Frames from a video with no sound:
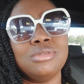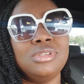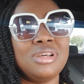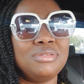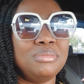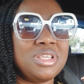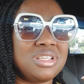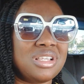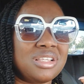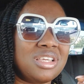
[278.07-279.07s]
11,
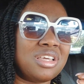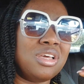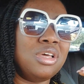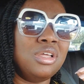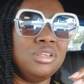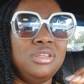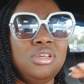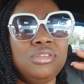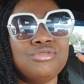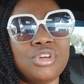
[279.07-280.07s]
basically, I think
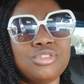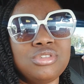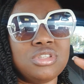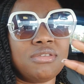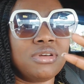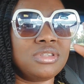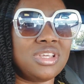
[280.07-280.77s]
the threshold is around